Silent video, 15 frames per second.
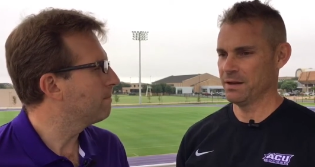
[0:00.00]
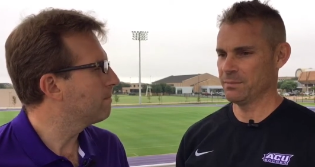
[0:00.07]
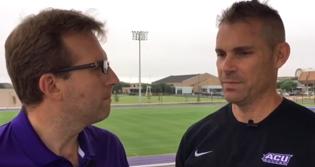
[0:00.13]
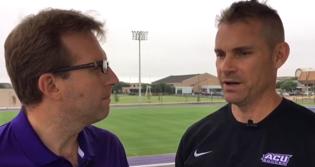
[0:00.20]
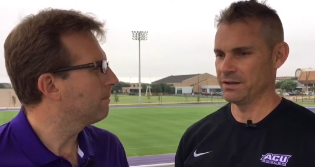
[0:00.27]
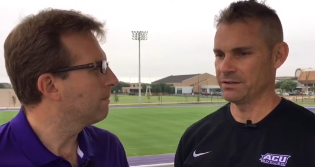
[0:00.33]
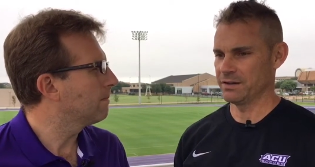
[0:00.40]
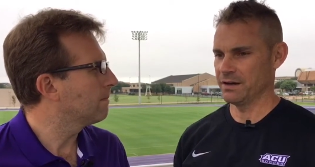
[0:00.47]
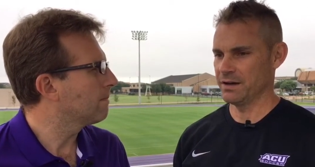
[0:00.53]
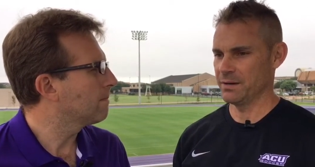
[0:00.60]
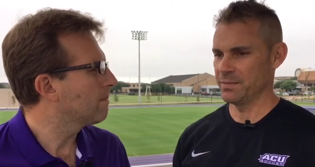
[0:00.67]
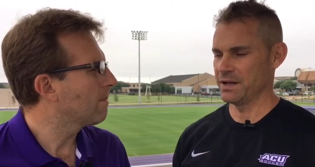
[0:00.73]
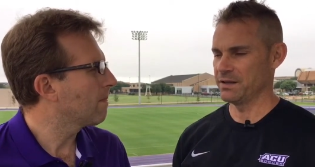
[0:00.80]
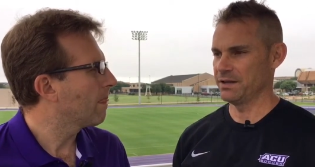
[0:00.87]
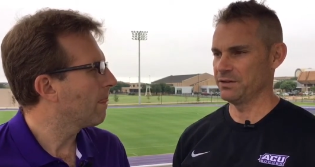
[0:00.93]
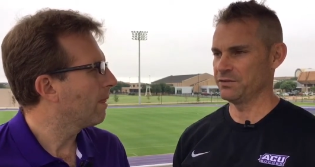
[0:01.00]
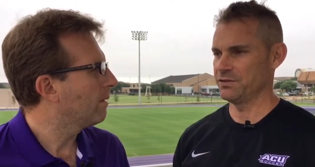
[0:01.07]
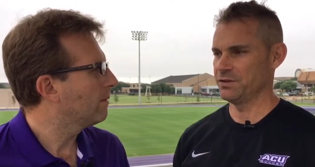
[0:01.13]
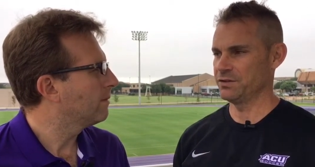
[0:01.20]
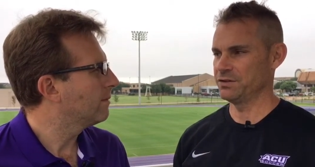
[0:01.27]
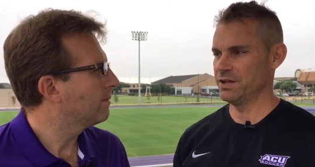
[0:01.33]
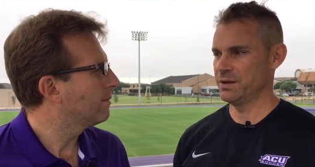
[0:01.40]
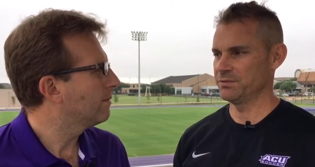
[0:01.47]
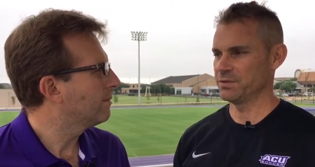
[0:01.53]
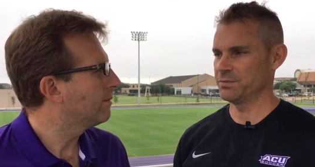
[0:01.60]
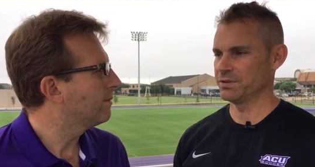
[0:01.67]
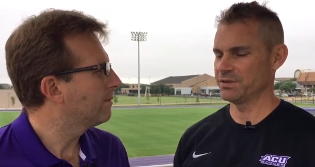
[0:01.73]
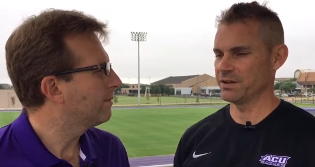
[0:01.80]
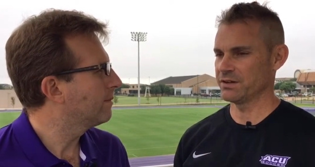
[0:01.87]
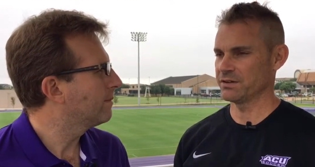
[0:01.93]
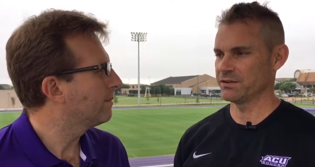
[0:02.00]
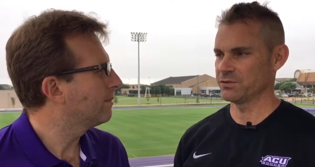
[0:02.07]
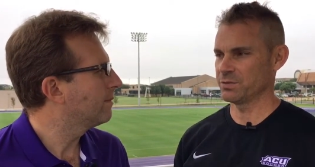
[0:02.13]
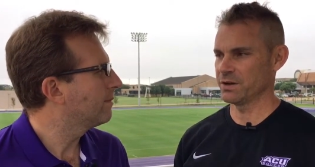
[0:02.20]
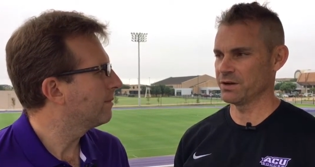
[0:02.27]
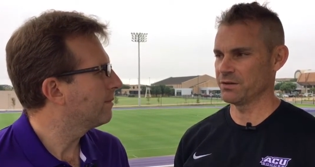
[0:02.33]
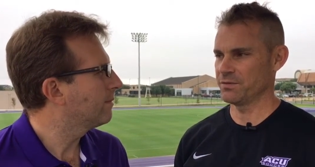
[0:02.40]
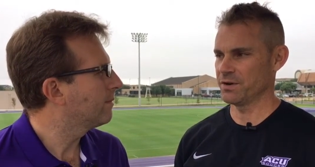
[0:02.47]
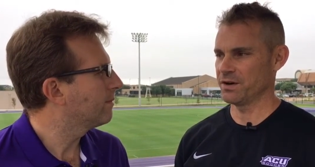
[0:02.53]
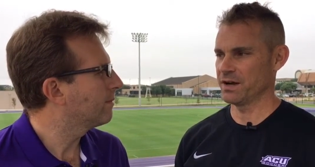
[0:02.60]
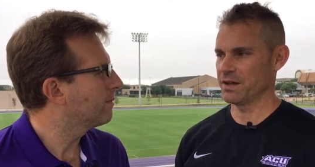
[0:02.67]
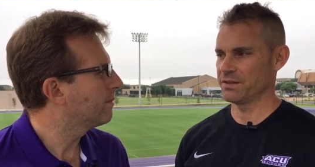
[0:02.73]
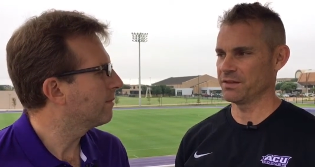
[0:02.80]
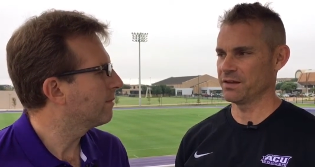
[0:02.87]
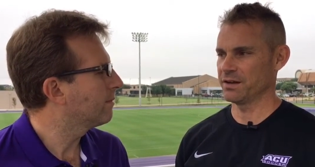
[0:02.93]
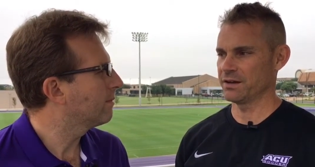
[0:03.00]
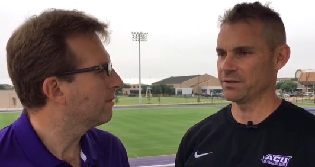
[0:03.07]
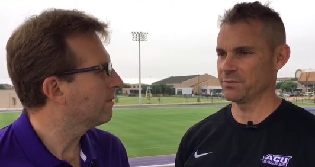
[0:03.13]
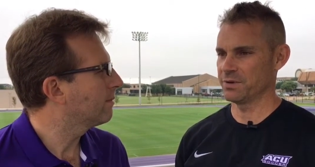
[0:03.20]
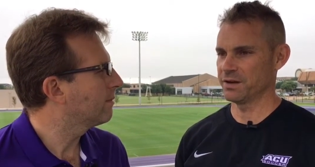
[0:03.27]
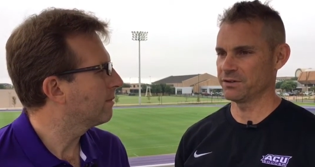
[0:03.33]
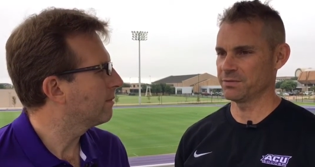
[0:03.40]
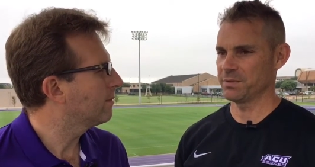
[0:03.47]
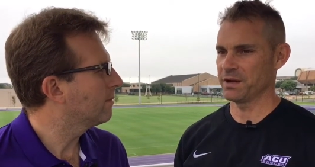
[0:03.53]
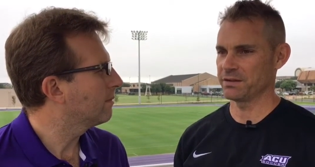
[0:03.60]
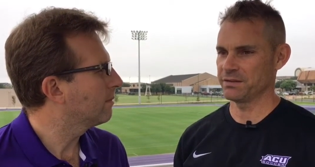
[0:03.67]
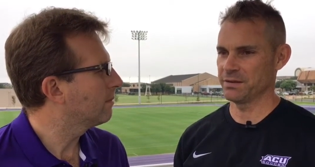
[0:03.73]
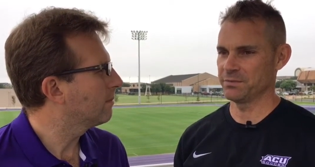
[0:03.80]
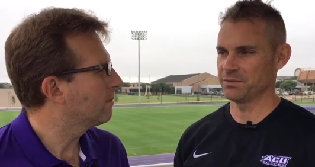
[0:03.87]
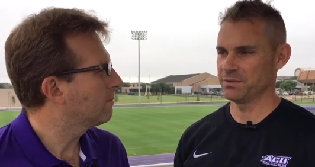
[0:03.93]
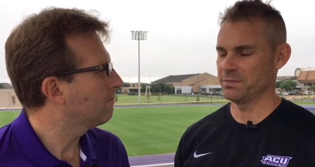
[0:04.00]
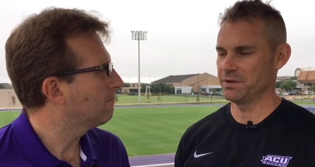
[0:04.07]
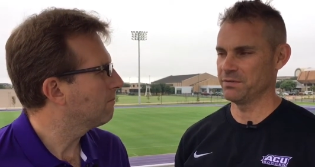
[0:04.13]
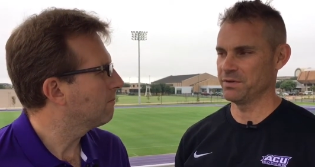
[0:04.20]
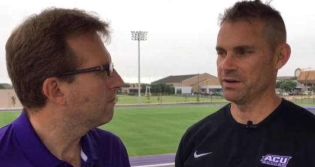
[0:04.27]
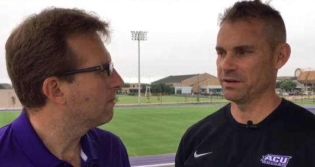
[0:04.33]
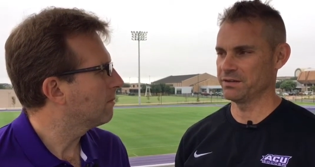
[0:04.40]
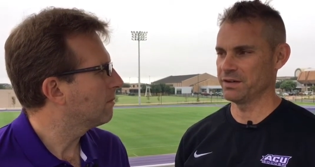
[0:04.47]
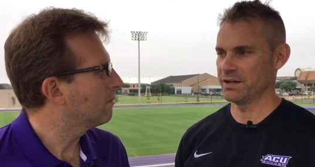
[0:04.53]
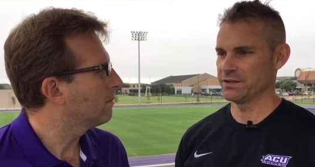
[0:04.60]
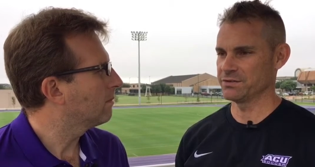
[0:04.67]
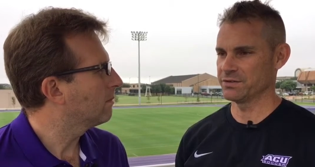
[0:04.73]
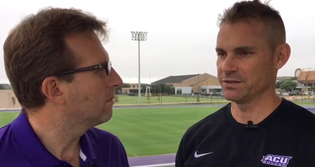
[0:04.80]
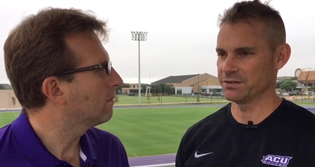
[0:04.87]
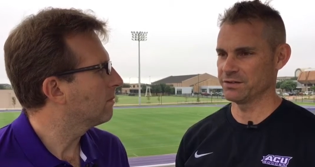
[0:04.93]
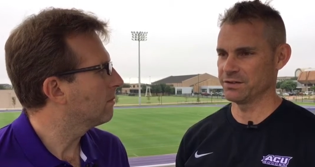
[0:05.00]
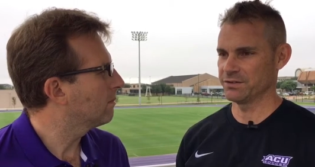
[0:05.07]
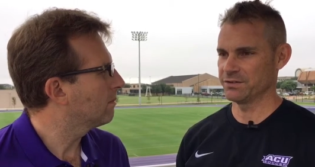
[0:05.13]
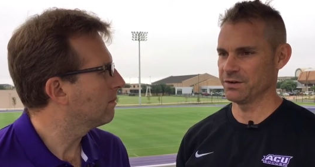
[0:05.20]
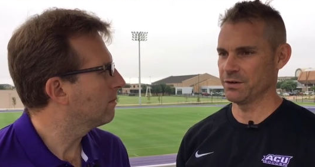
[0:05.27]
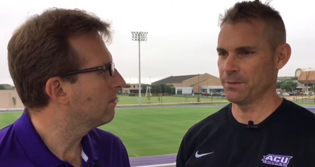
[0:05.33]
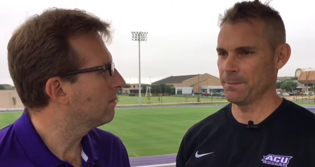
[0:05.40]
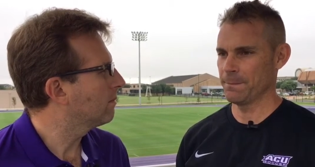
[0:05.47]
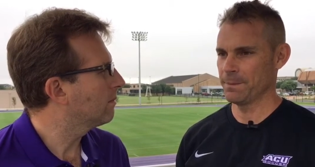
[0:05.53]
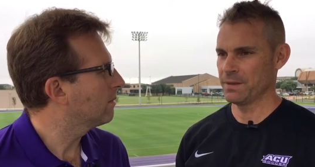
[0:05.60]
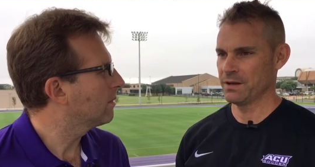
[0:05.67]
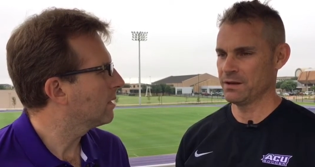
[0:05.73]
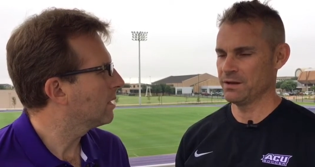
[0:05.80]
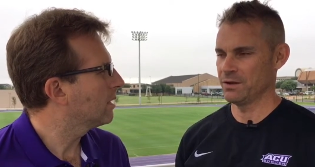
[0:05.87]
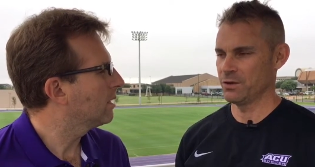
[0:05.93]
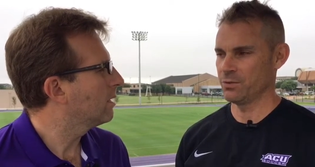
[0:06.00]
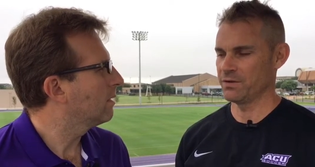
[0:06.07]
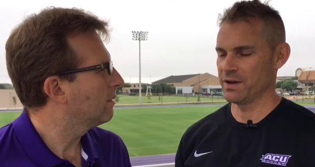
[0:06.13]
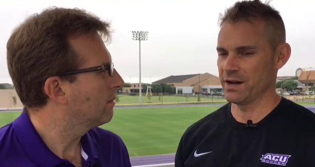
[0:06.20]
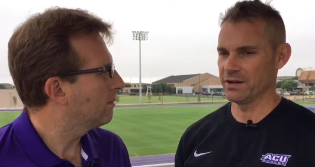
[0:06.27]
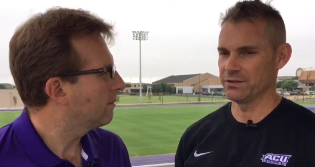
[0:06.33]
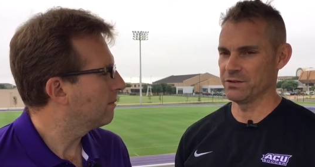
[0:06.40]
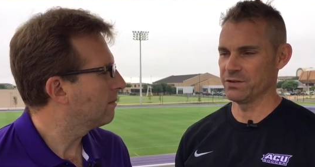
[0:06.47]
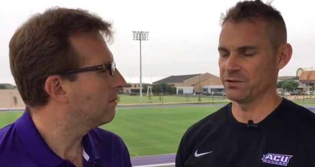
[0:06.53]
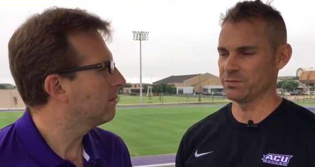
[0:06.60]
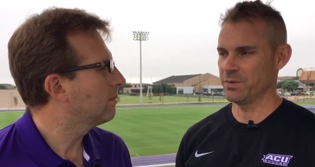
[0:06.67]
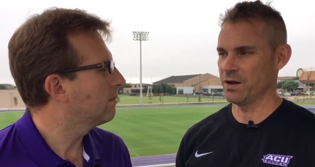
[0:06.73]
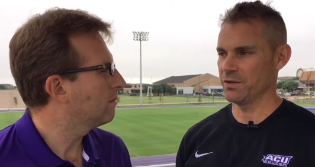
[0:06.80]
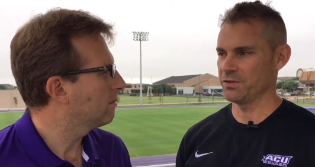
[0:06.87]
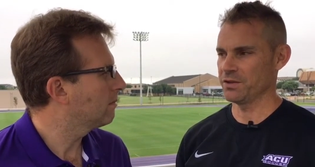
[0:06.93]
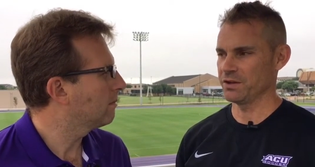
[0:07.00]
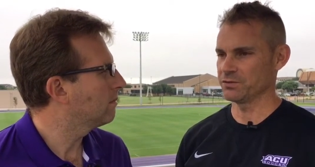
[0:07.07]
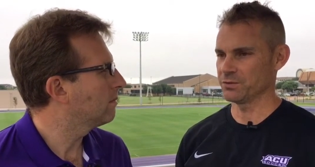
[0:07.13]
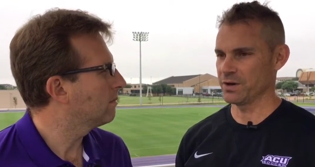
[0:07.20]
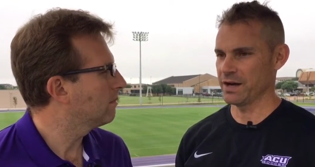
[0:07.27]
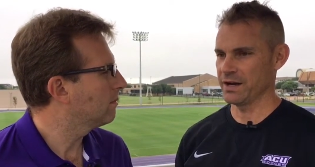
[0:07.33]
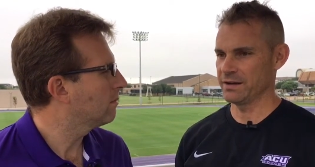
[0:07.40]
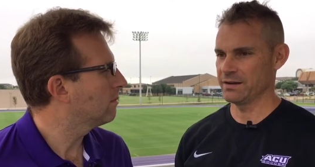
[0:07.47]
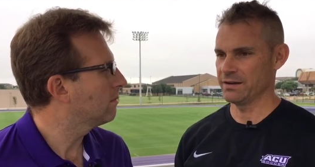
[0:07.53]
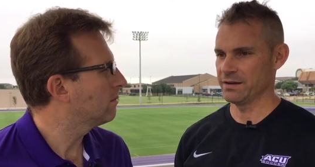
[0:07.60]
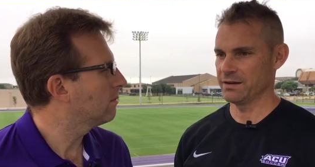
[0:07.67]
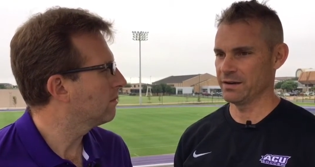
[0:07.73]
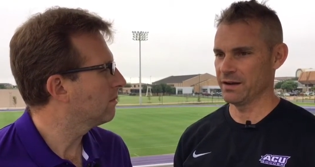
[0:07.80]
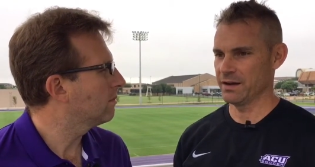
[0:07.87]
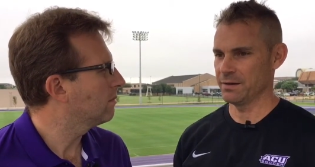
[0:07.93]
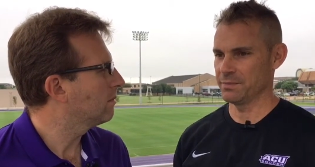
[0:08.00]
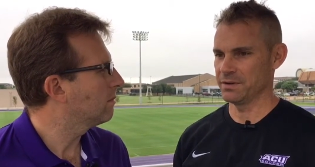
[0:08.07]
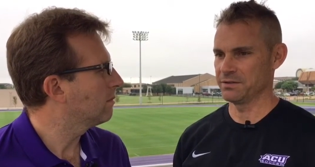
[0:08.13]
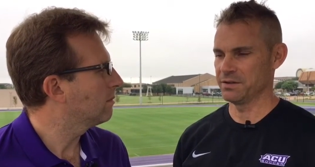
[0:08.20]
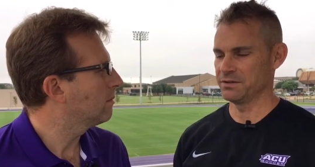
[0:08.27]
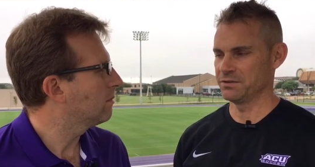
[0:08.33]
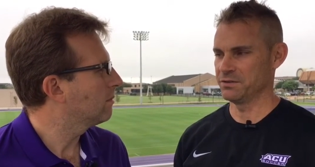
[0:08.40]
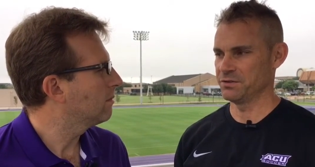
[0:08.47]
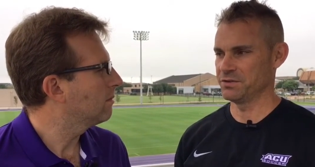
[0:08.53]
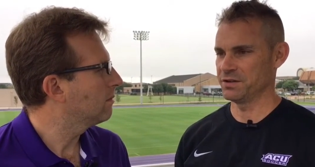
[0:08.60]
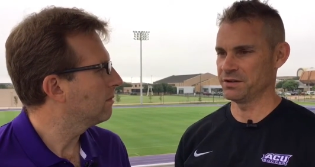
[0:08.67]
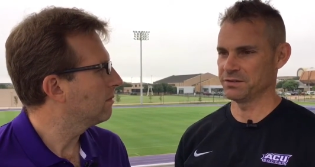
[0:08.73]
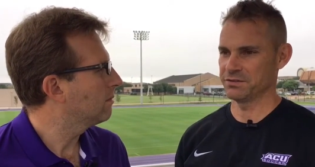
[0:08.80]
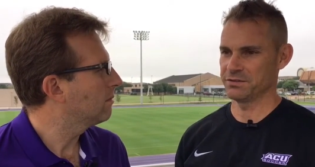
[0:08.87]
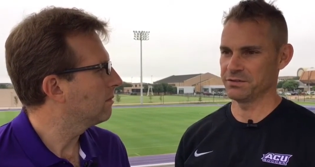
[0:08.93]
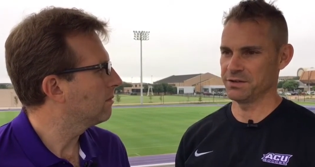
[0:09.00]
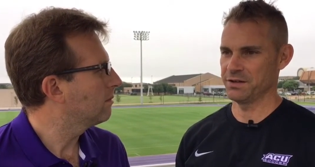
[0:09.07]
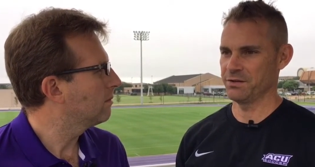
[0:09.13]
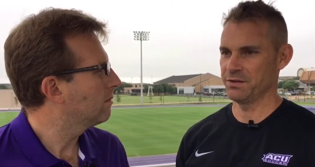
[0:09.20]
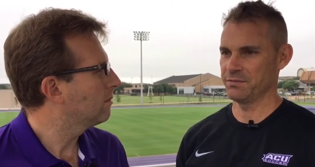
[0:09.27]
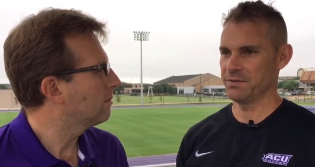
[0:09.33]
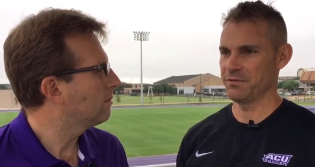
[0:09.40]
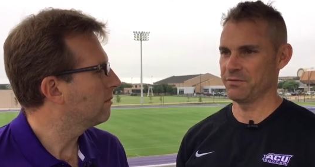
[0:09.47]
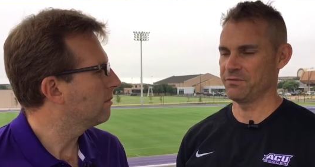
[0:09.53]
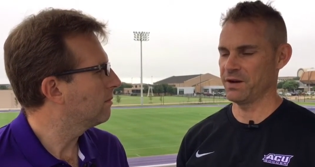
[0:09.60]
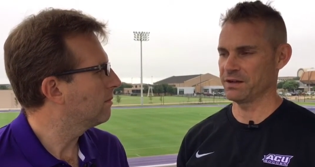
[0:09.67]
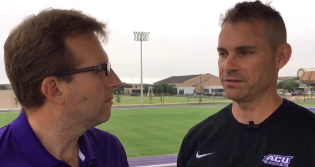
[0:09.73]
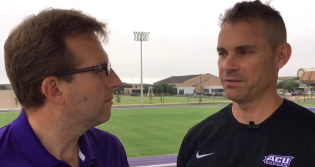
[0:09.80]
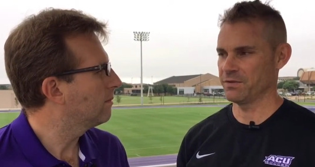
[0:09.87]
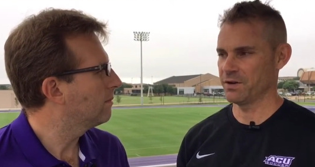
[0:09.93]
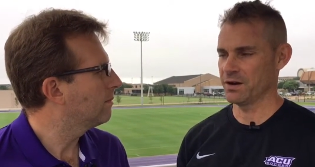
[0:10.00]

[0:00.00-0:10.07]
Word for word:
Speaker 1: But uh, I mean, these two teams in particular this weekend are very athletic. We expect them to be very dangerous, and so you know we've got to do the small things right and um, and, and, do things you know effective on